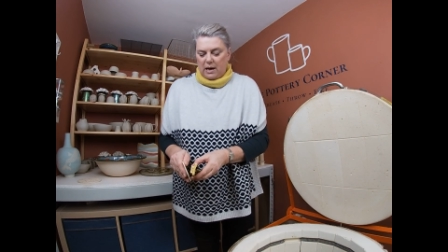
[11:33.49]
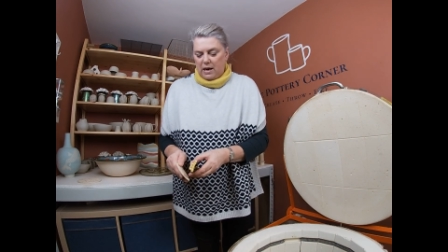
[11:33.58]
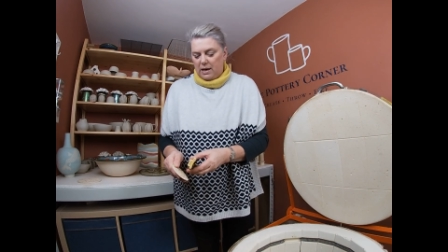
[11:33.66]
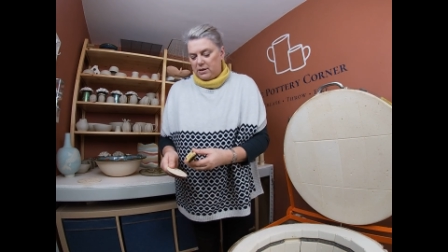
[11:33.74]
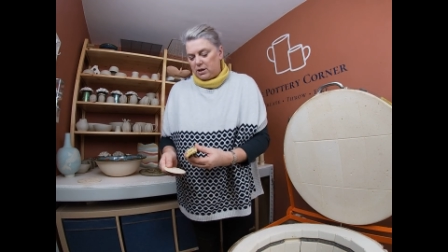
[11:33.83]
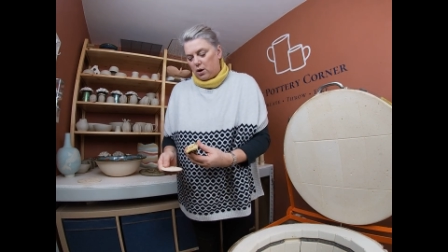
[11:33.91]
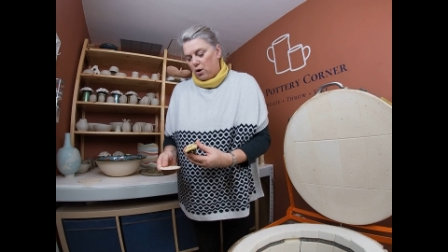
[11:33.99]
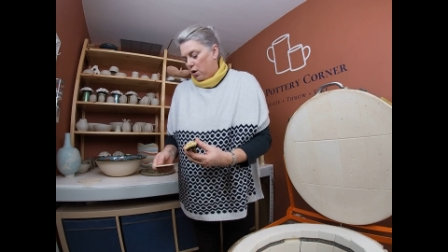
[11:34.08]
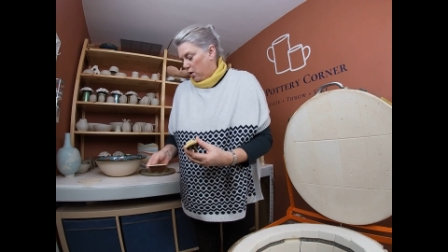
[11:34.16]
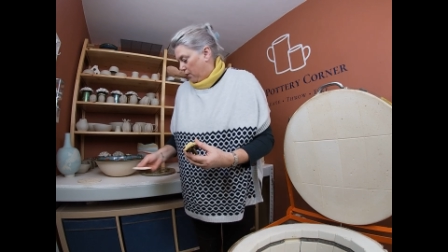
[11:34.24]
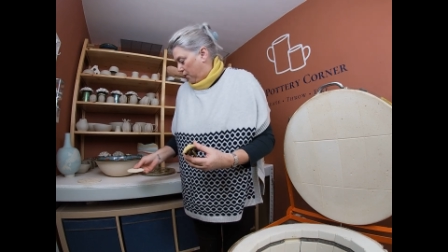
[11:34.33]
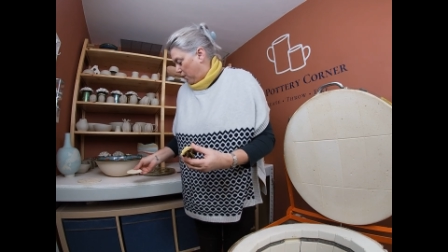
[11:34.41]
lid
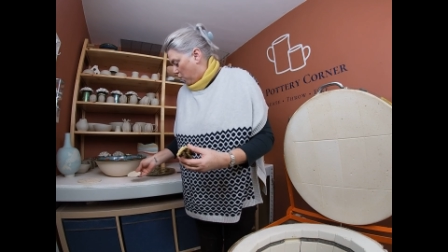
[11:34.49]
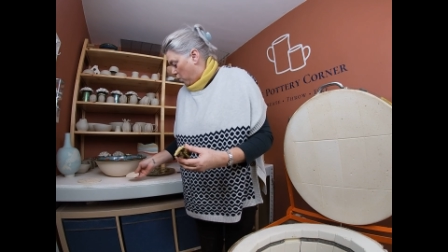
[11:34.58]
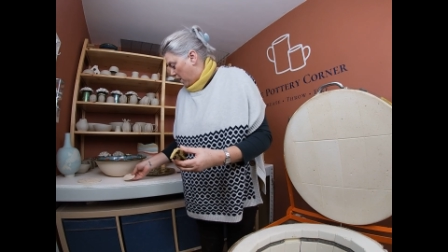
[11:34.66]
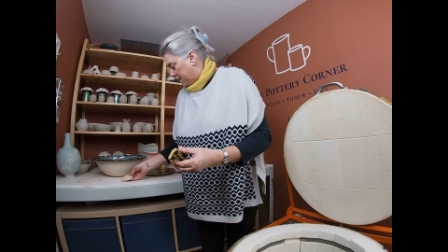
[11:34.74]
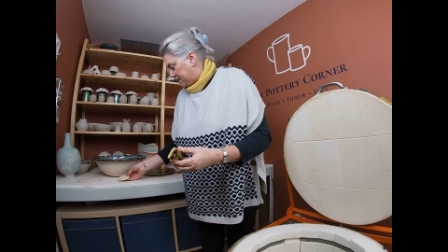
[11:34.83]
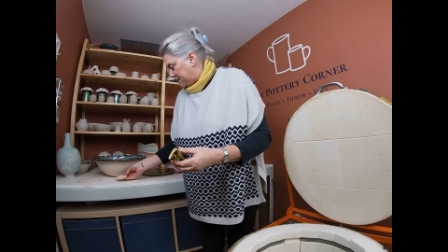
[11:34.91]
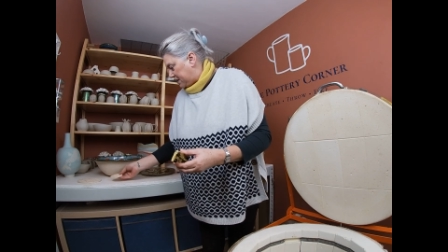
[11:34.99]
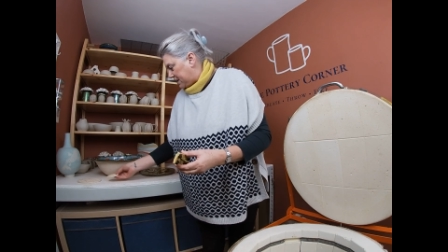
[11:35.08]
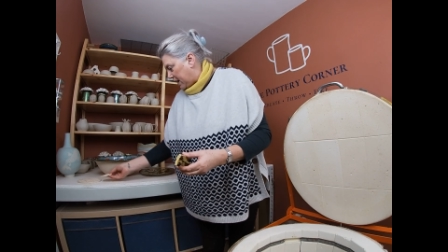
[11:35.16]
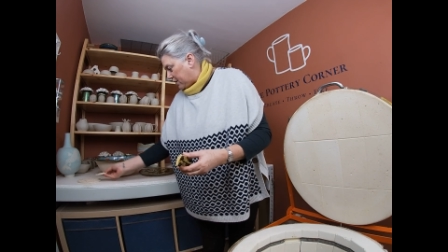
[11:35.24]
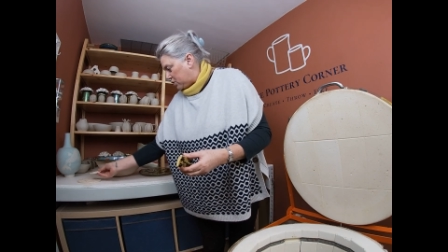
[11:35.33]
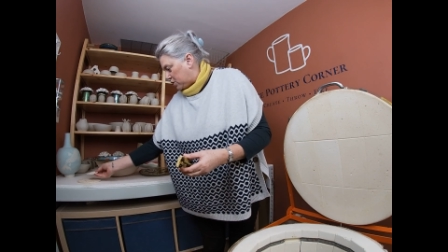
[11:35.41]
of one
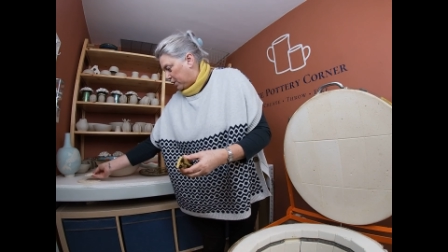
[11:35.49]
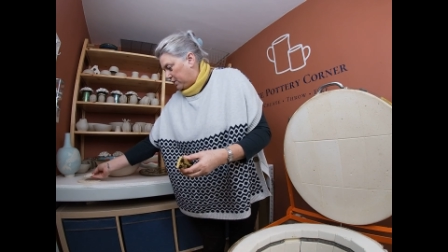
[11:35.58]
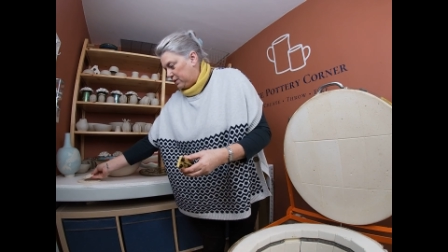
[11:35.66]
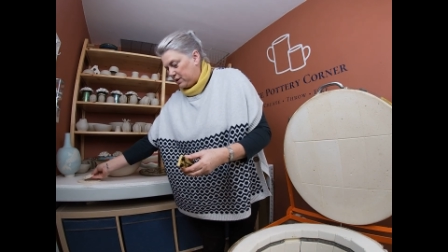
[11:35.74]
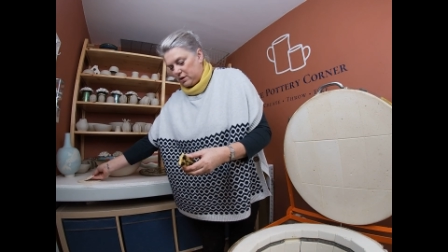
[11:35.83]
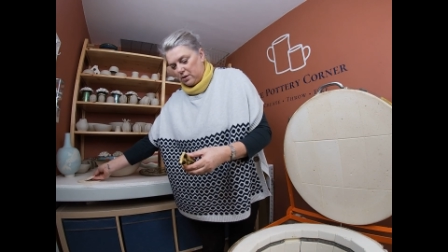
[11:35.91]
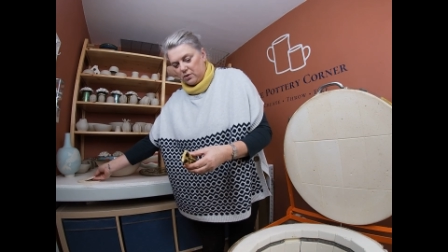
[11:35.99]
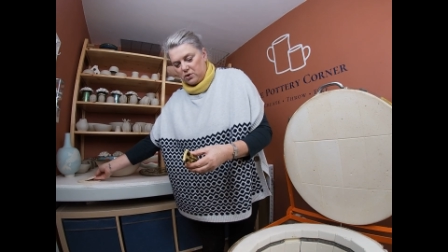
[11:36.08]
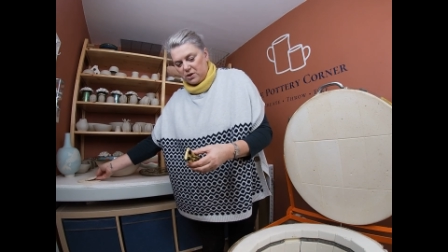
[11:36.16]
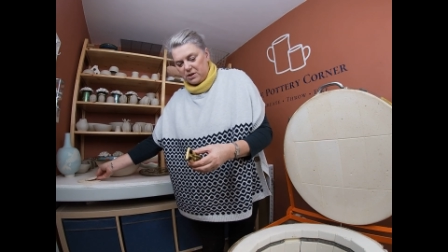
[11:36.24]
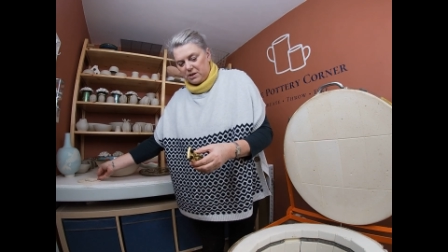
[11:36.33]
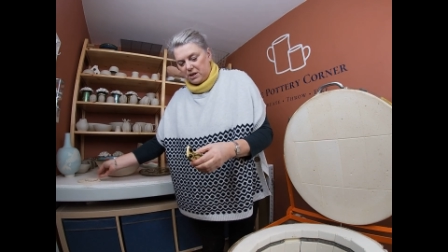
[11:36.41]
section, so I'll
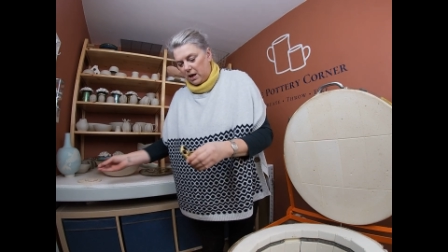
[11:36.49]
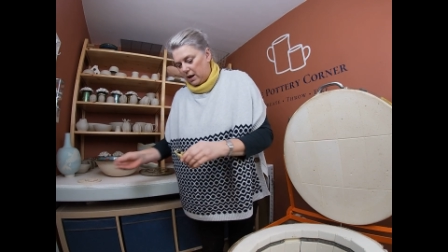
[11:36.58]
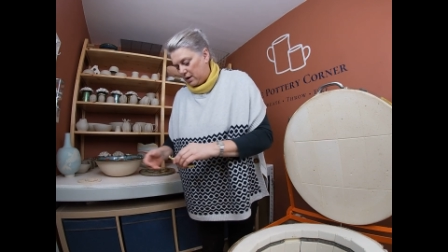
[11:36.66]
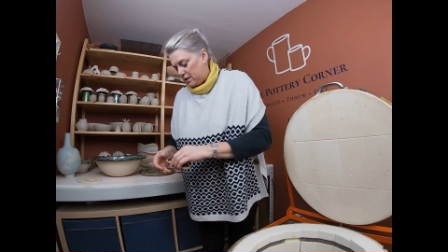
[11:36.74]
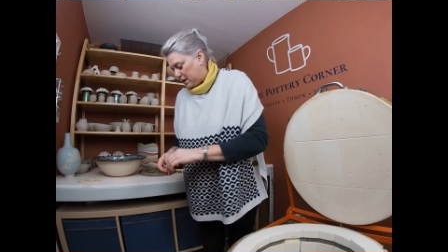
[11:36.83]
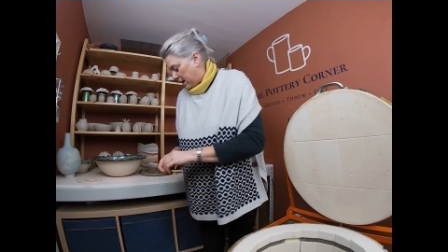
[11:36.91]
just take